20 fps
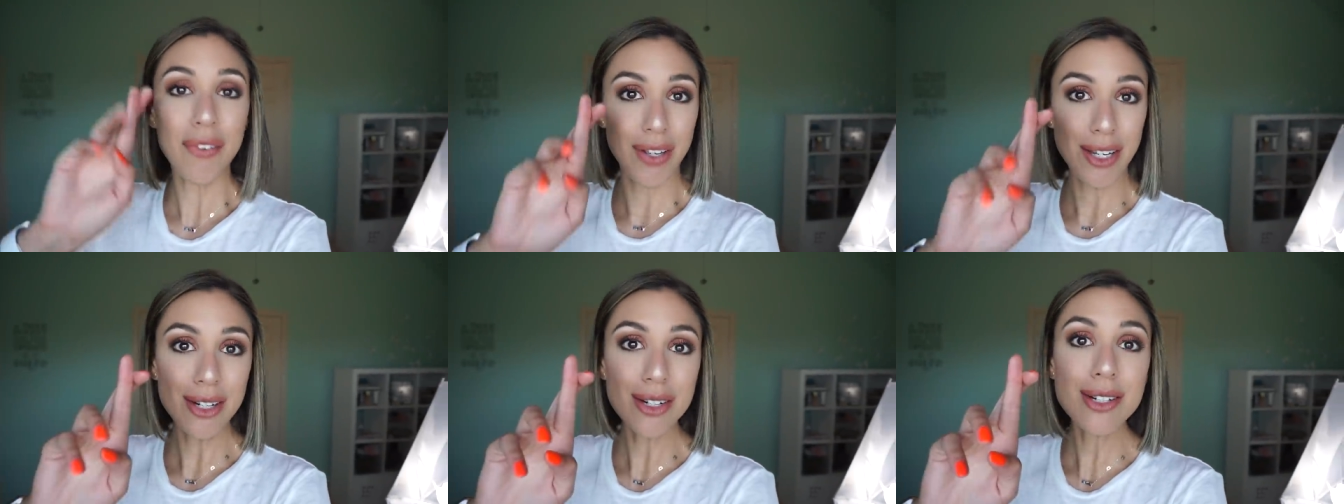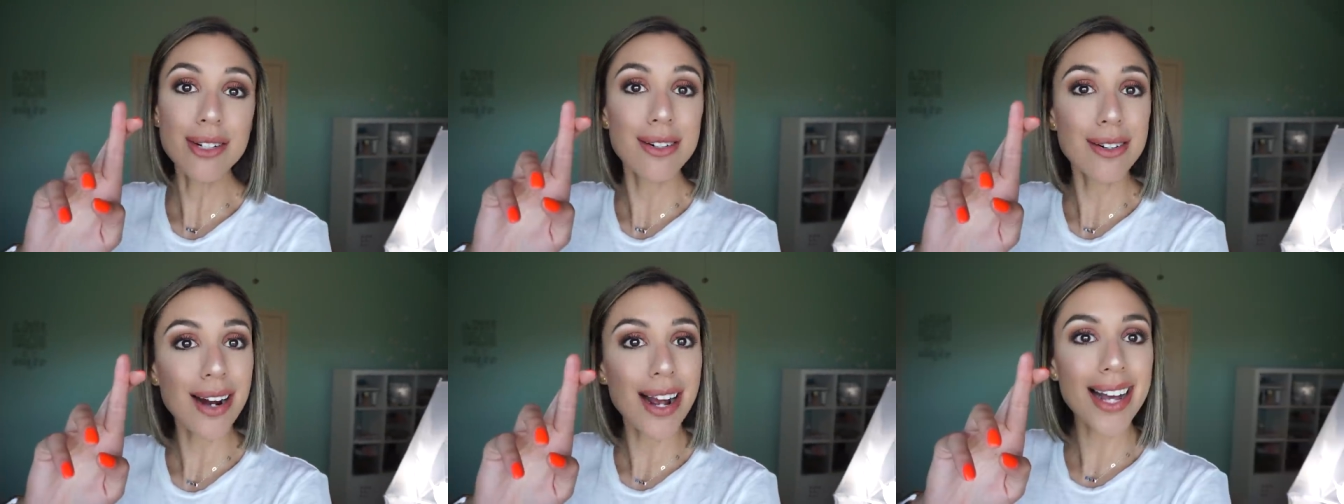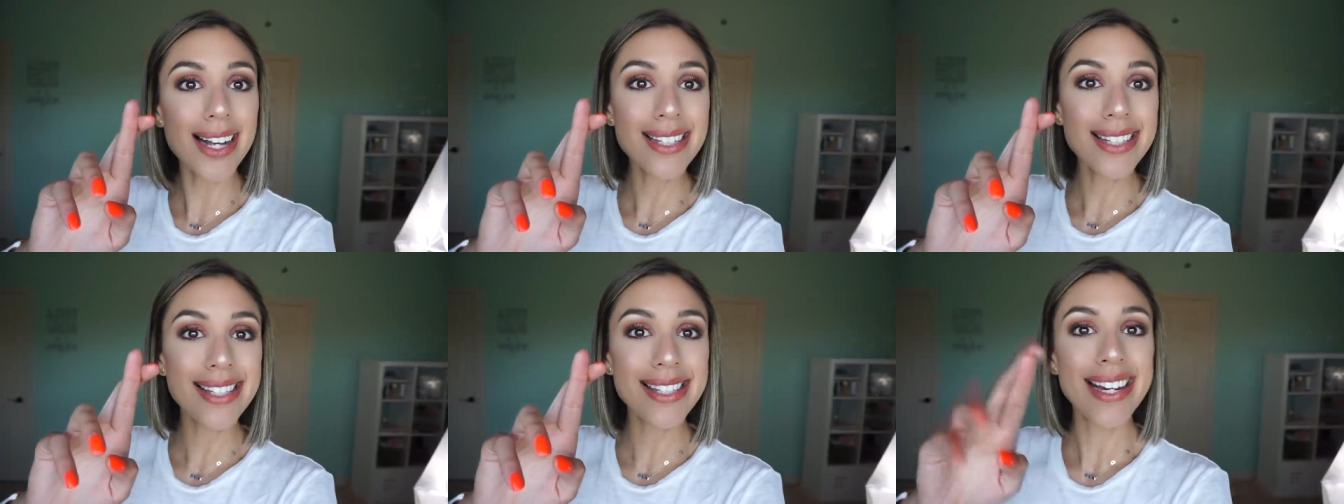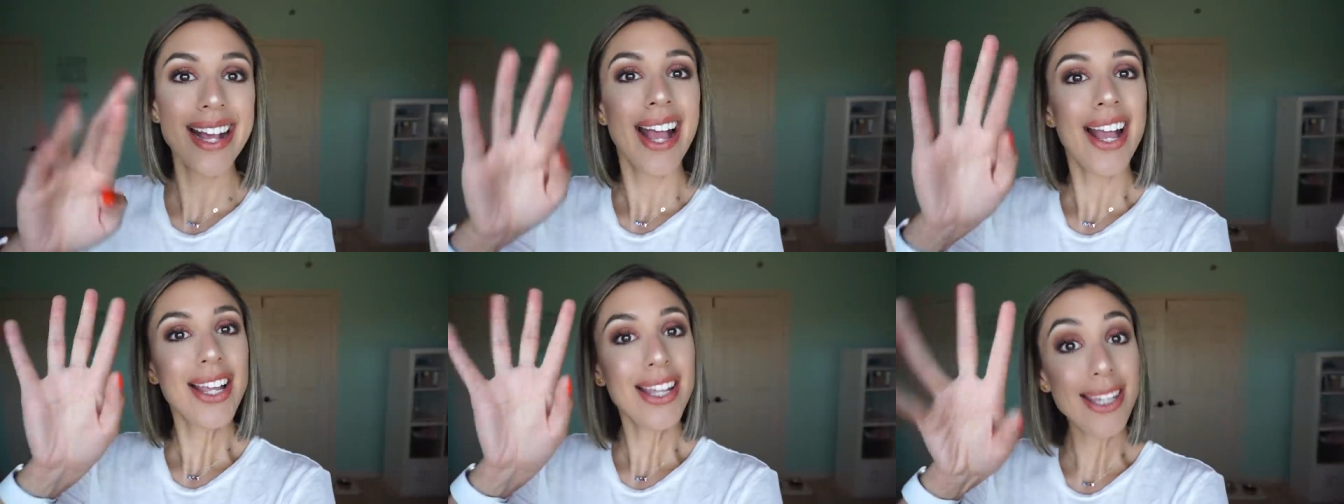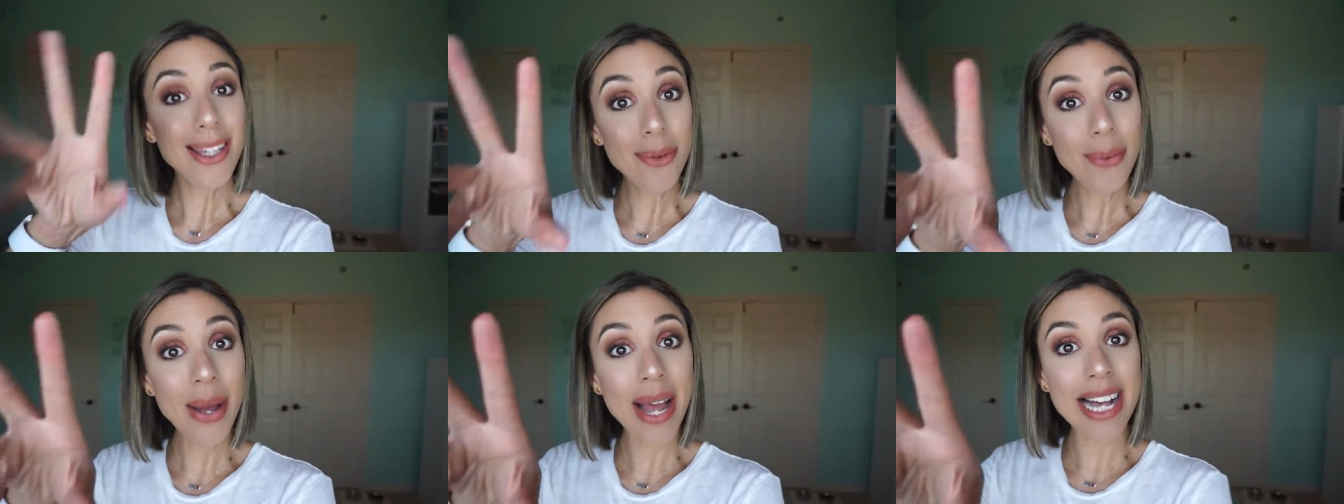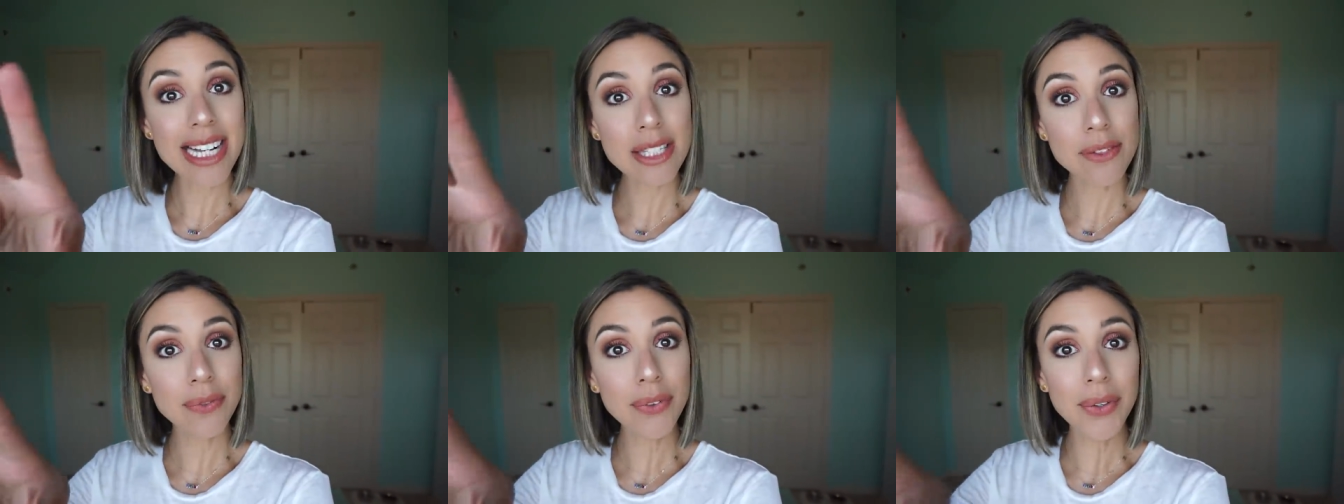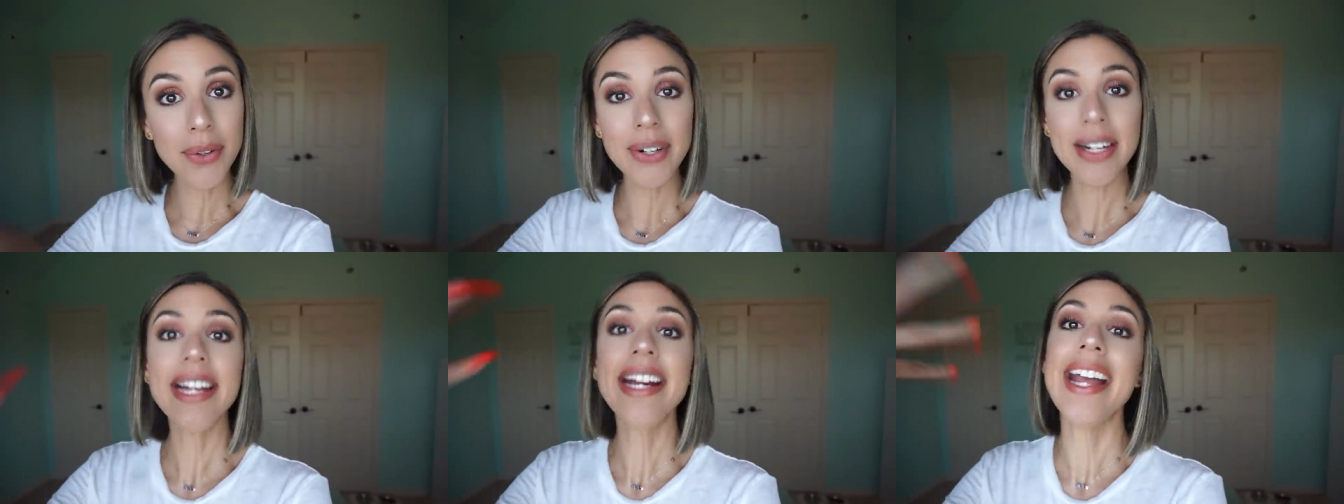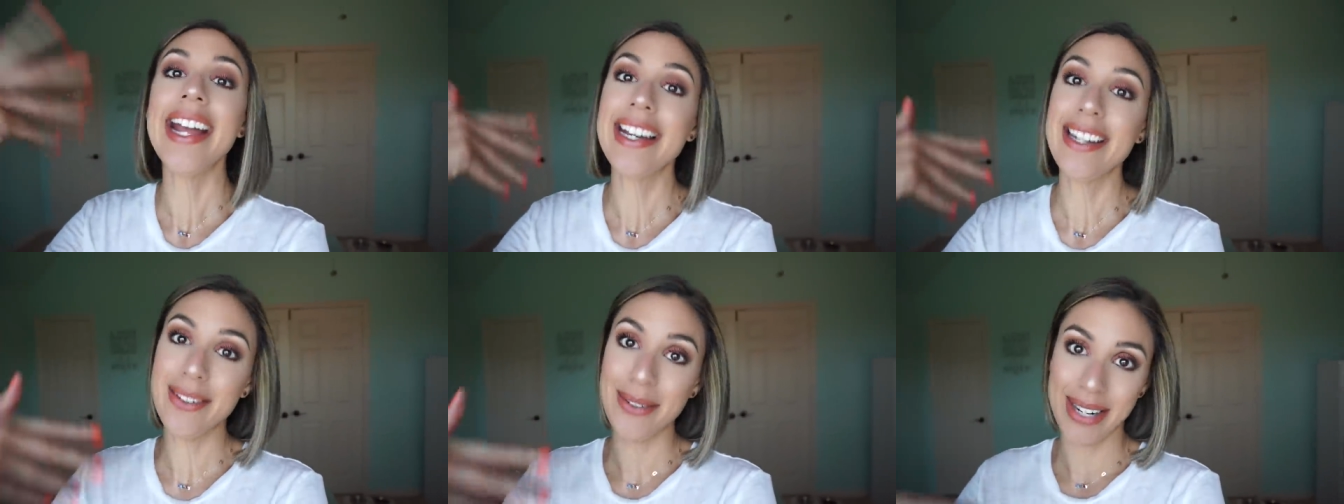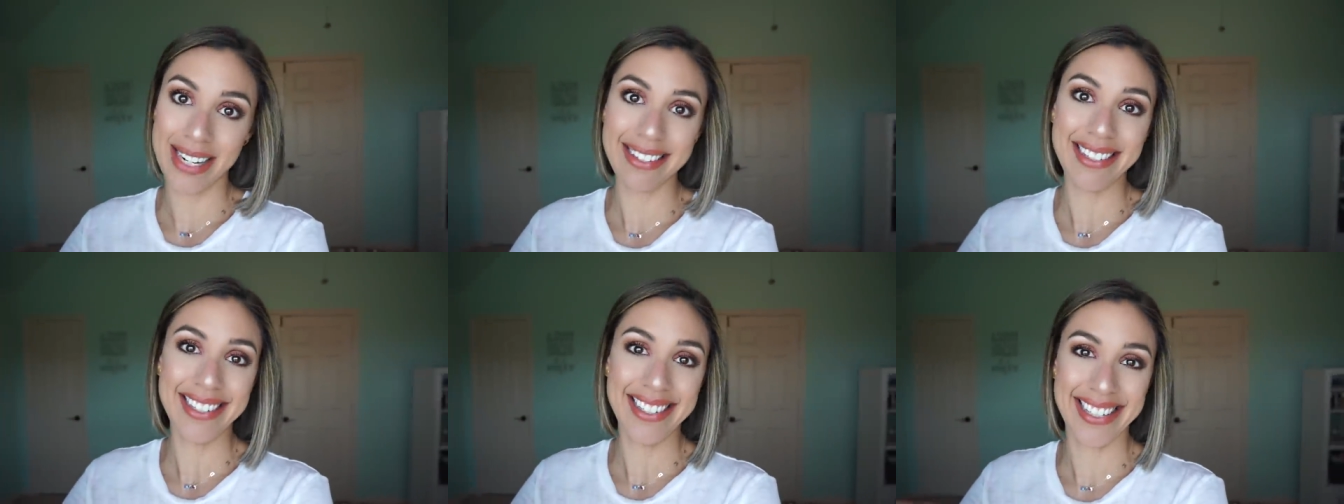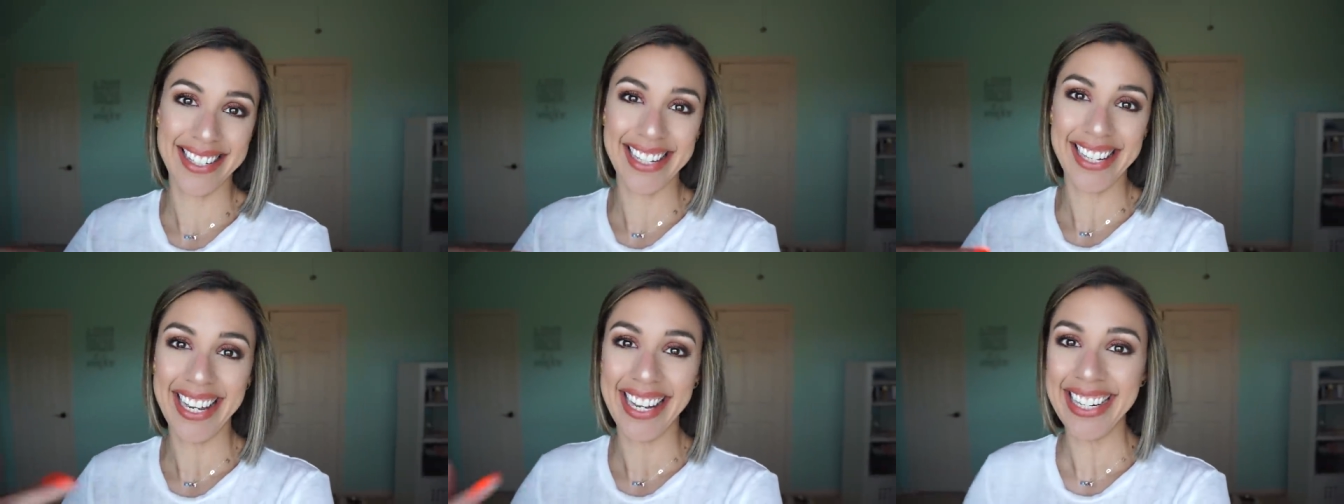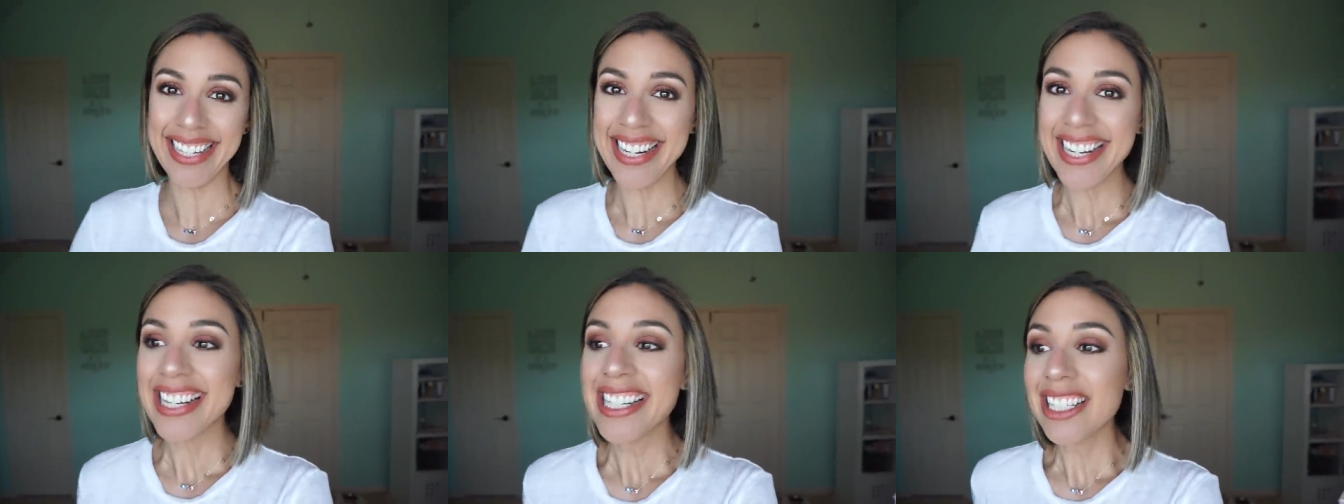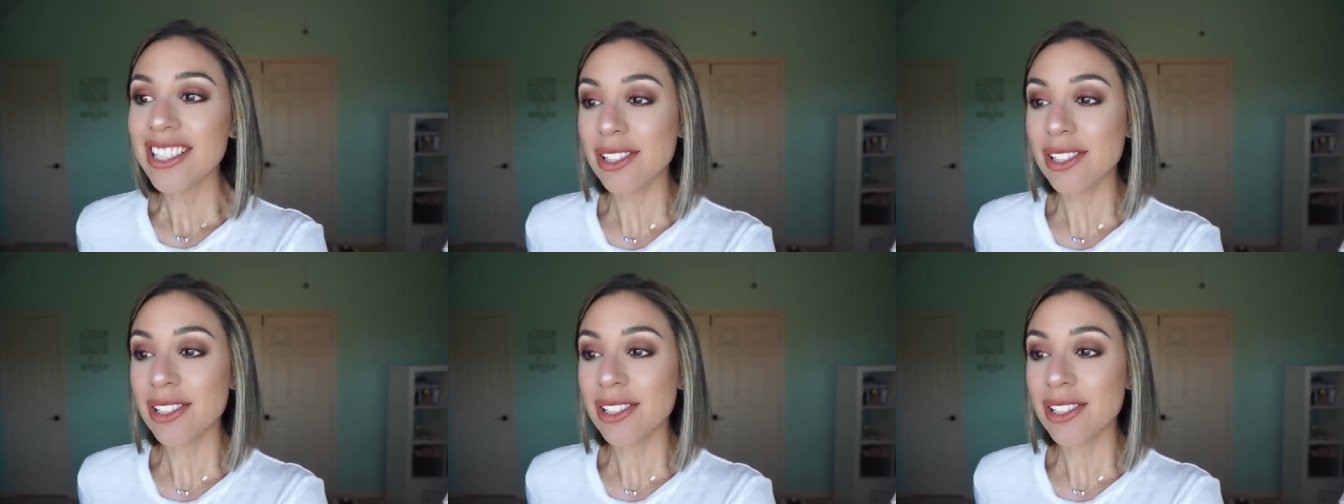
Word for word: fingers crossed, you ask for it and you get to see it.